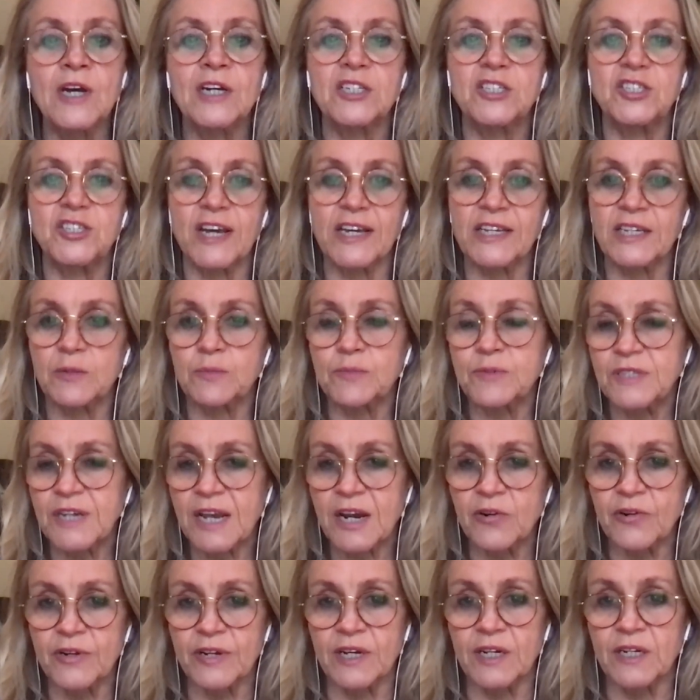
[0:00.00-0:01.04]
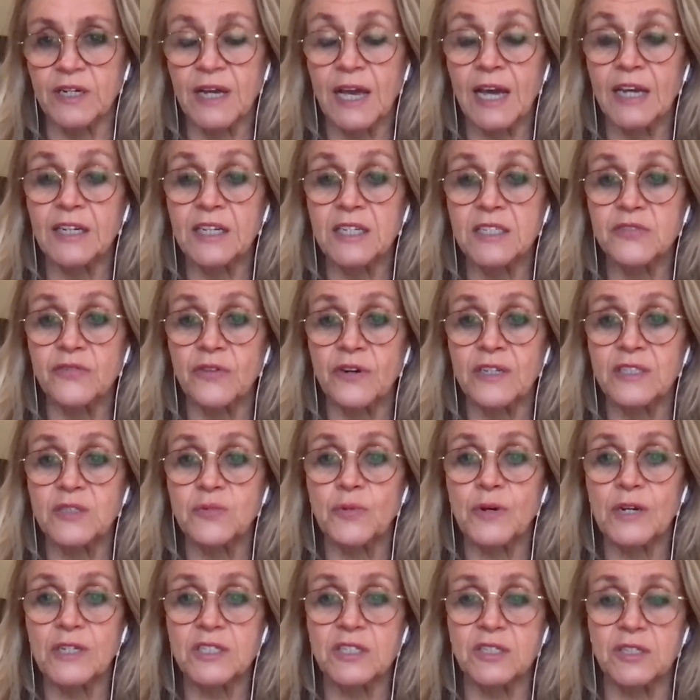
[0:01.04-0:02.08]
Jacob Cherian, and his Vice
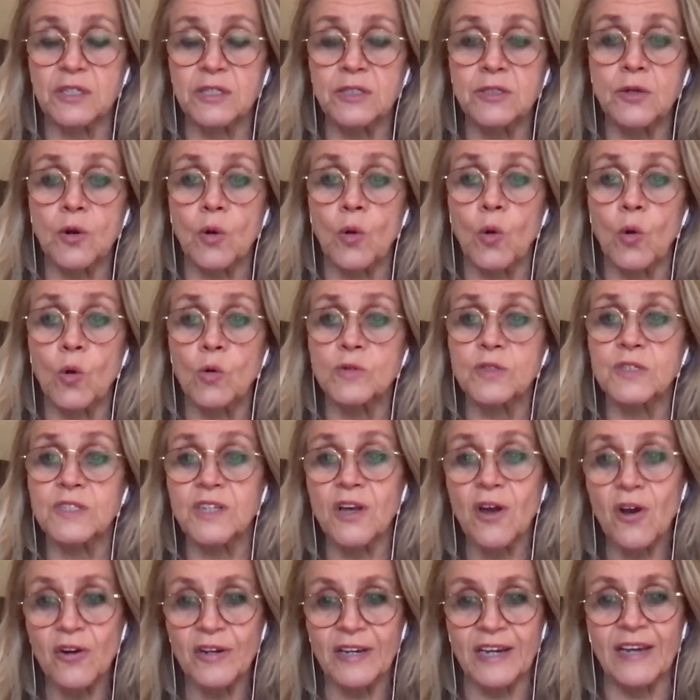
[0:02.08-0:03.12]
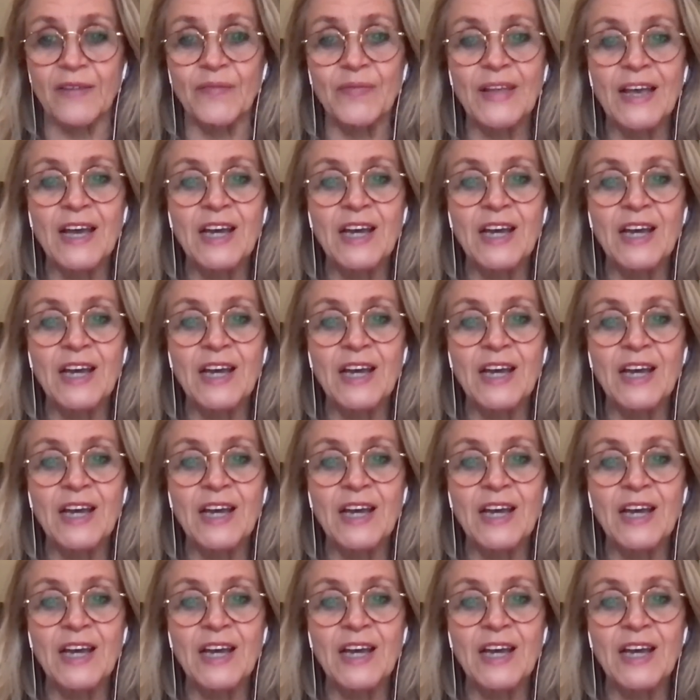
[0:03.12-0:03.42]
President, or Sagi.